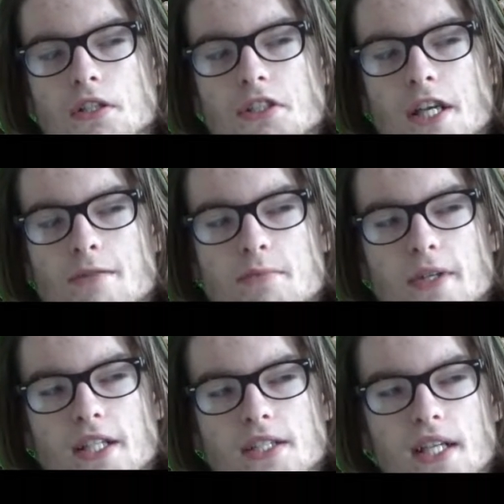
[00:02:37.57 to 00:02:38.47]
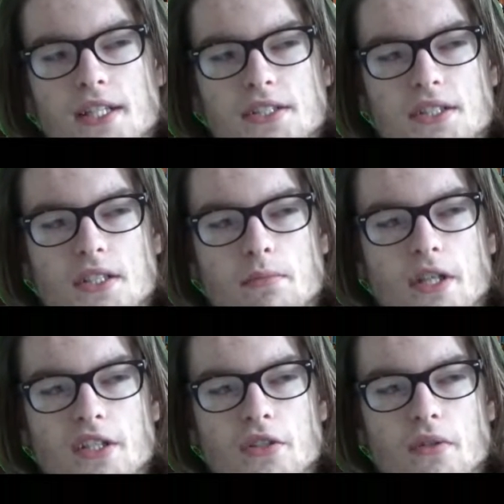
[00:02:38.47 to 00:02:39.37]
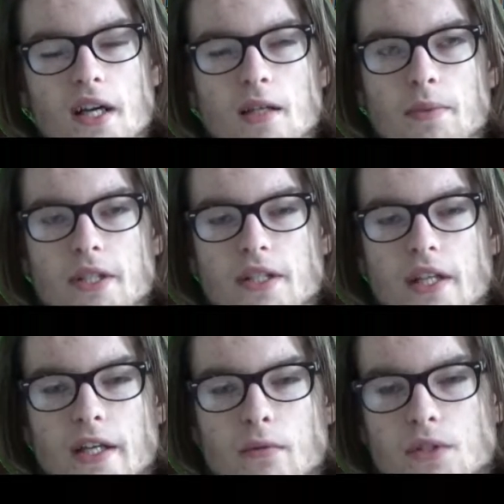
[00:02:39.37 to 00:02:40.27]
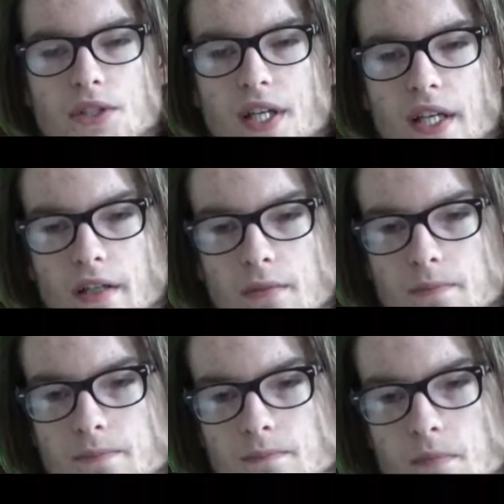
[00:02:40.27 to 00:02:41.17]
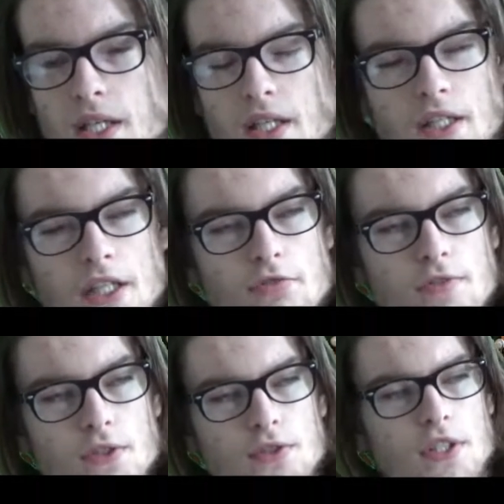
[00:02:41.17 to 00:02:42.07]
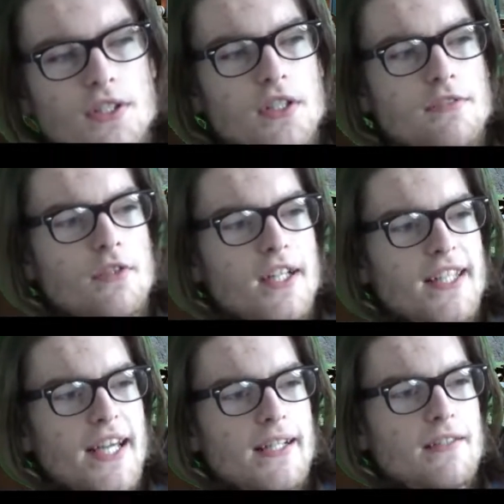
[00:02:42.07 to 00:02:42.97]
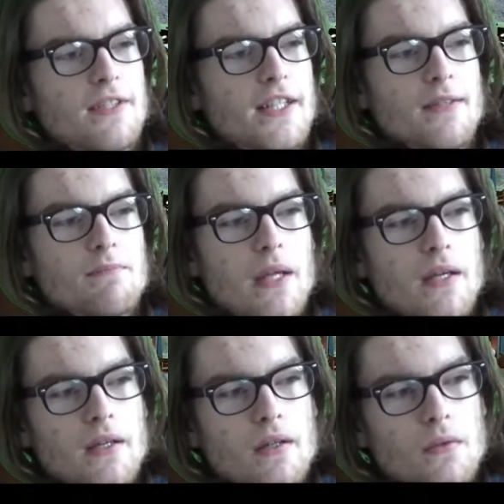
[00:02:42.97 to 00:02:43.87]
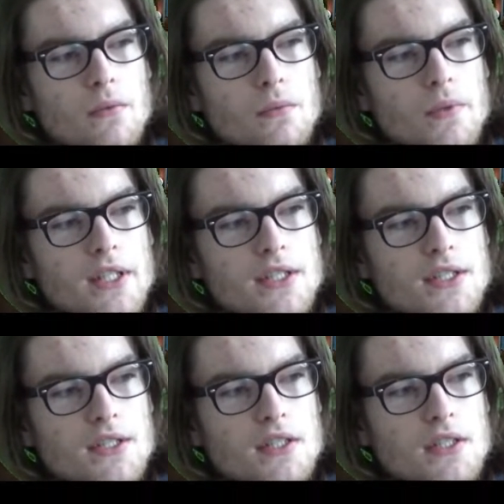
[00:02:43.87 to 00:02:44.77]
James May tests the brand new Alpine A110. This review starts off quite negatively with,